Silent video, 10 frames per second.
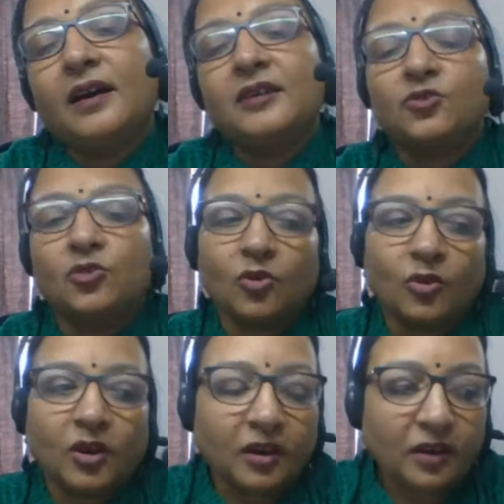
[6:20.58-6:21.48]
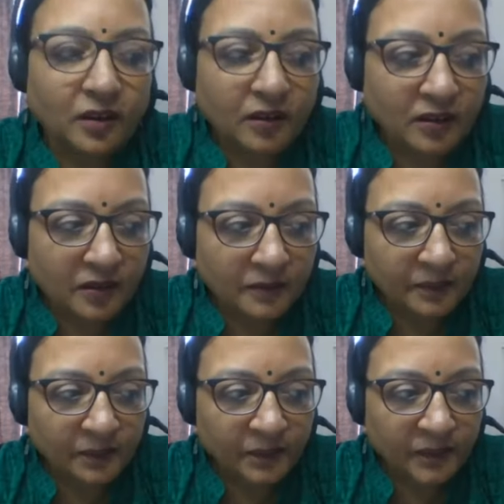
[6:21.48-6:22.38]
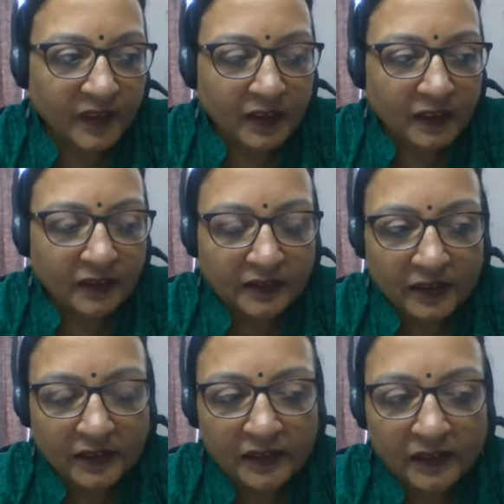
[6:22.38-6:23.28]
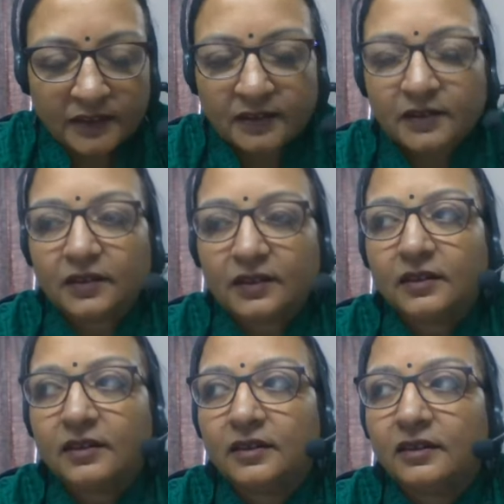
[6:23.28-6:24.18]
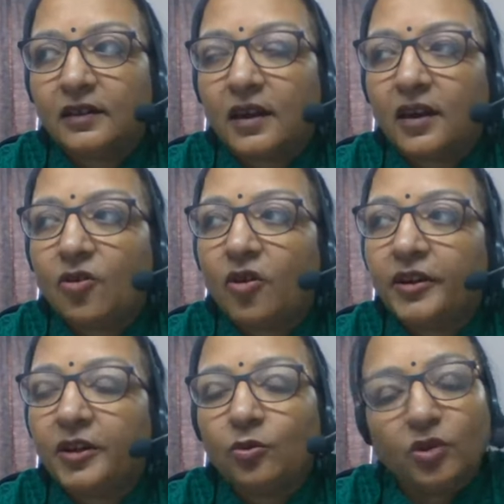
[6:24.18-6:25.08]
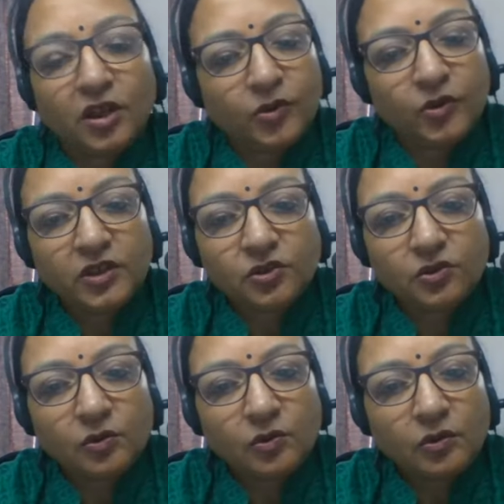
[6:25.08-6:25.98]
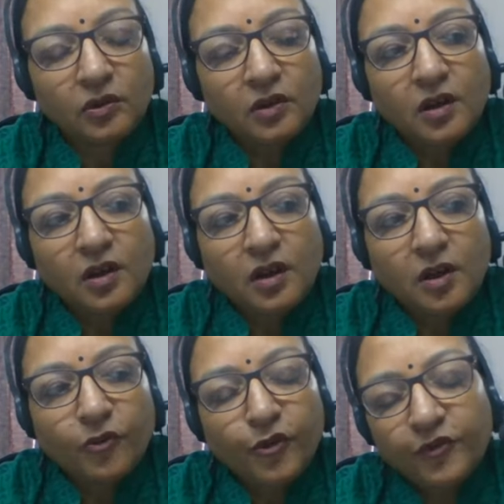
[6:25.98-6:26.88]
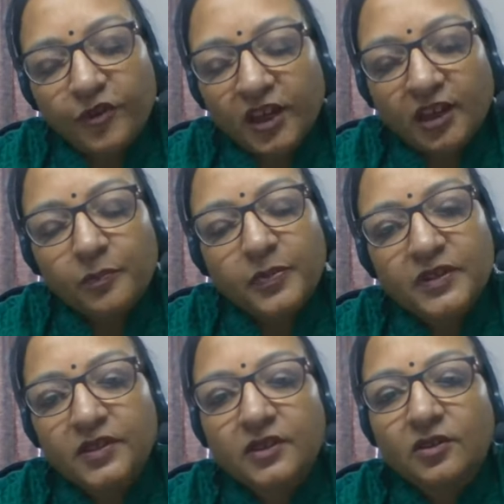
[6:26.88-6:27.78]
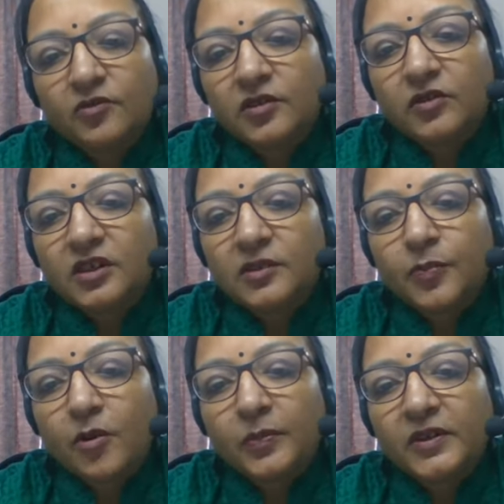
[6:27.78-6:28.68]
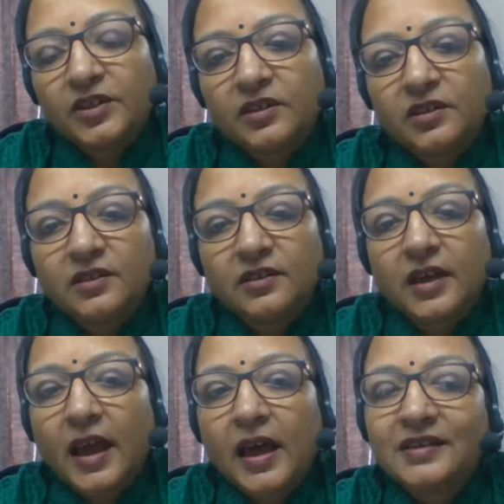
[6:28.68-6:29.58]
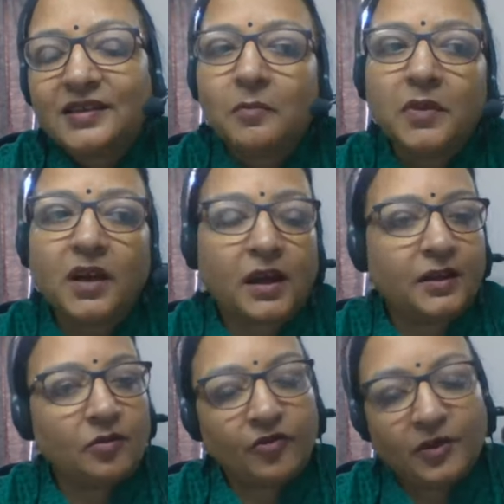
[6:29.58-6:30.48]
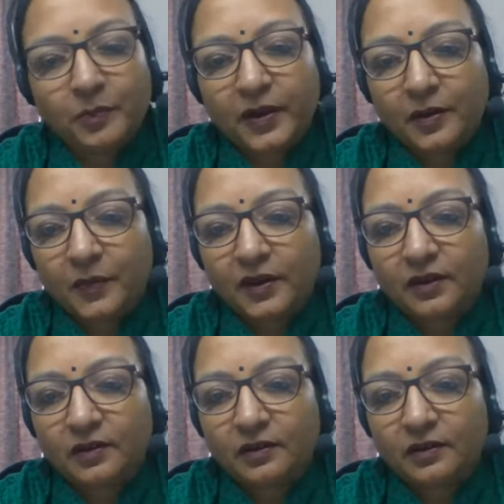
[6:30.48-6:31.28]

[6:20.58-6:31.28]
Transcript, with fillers: So uh, the thing is, uh, according to WHO, 15% of the world's populations has some kind of impairment.